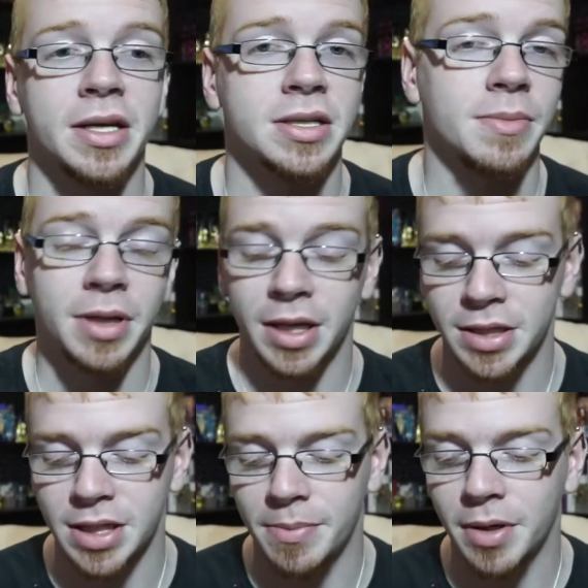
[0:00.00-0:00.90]
is completely
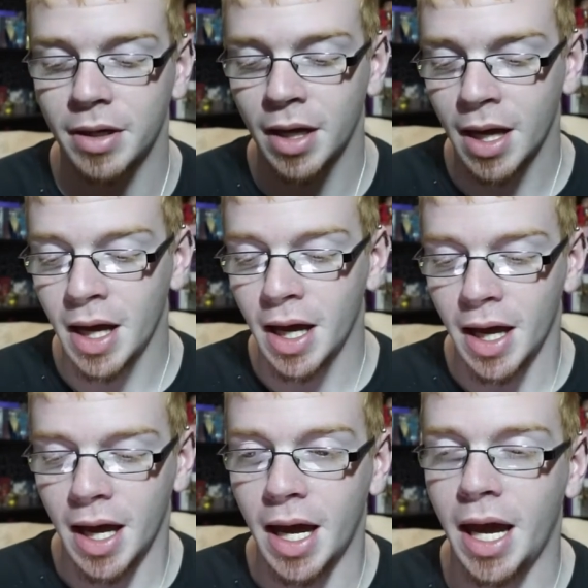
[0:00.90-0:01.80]
separate.
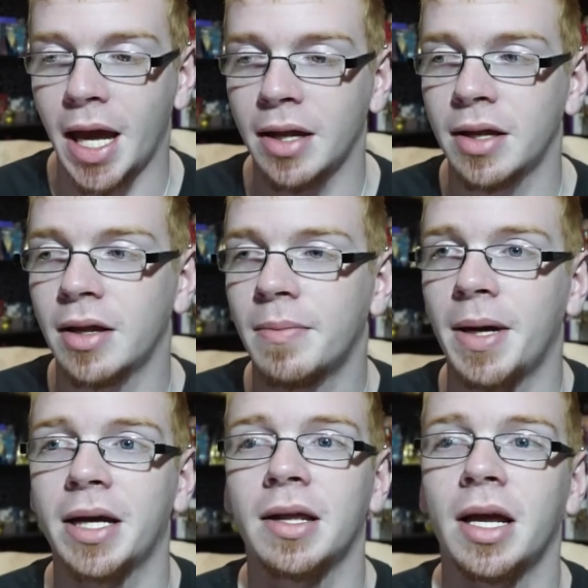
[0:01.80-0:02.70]
And
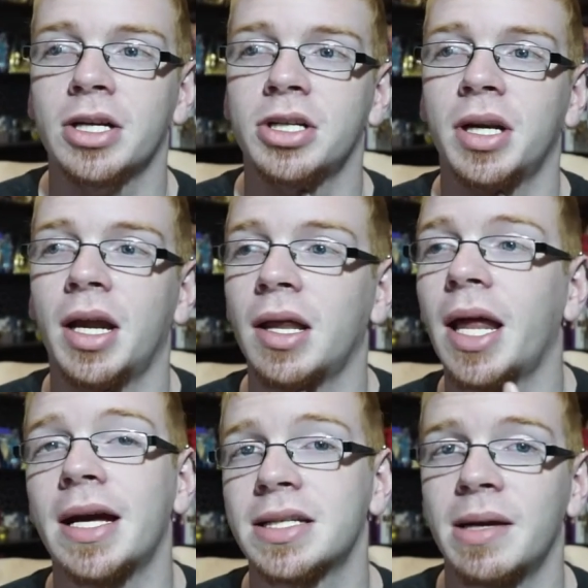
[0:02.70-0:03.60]
my collection
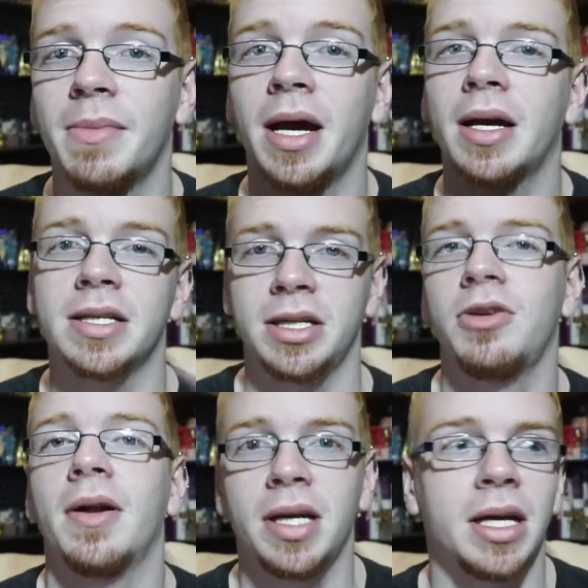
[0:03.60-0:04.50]
last time, I because
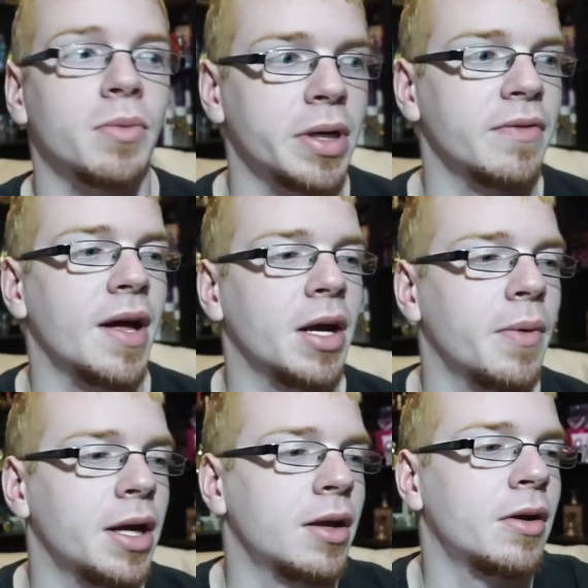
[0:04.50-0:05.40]
you had to get it
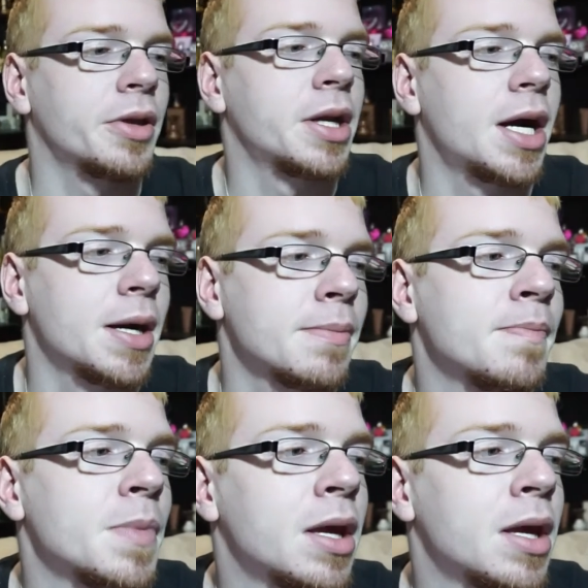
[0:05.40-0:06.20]
reevaluated all the time.